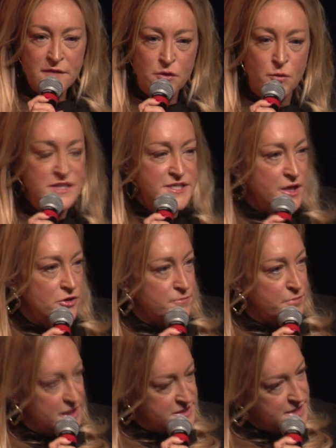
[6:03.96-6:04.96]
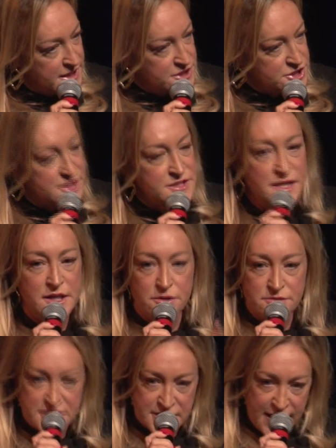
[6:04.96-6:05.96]
was he owned plantations and he
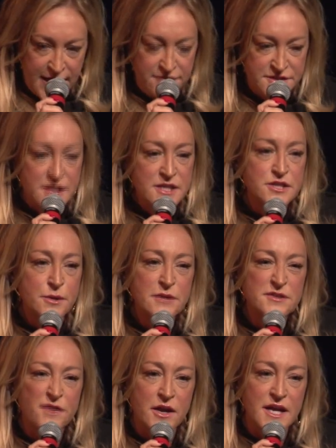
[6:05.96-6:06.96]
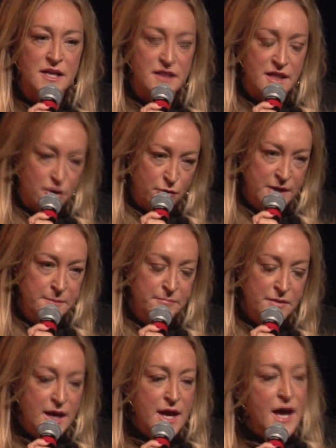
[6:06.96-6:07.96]
owned slaves, so he was very illiquid.
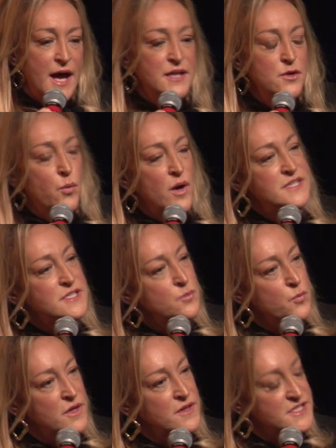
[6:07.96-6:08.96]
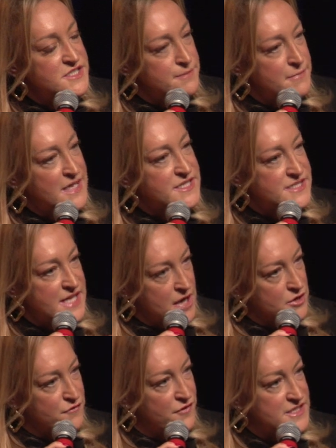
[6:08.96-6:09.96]
And he wasn't willing to make
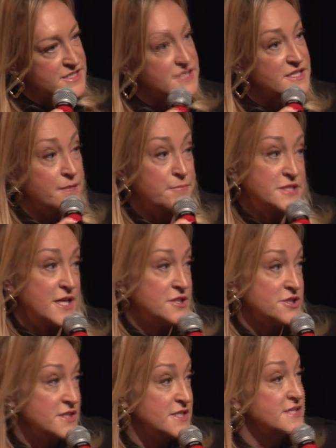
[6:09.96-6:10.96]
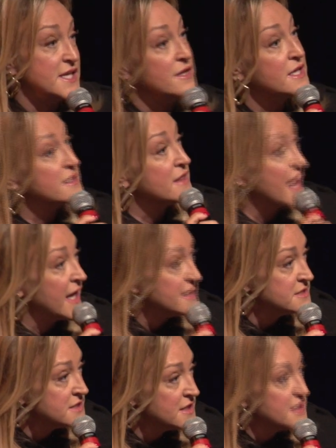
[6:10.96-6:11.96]
sacrifices like potentially selling
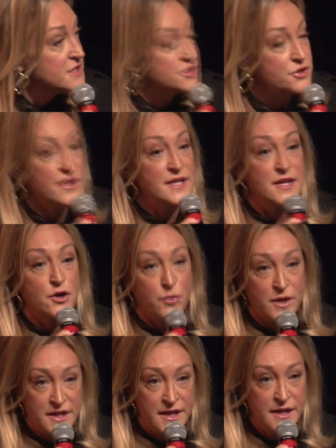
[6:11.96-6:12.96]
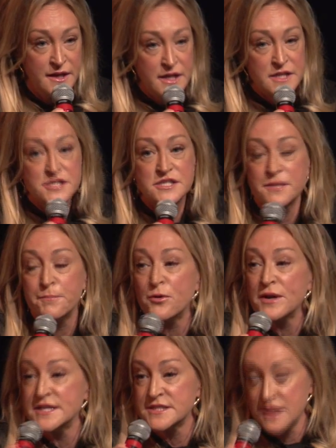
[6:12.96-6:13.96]
land to create liquidity to
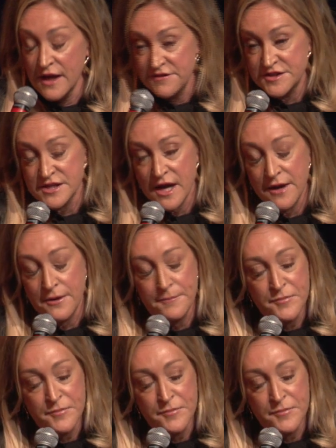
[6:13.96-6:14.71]
support his lifestyle.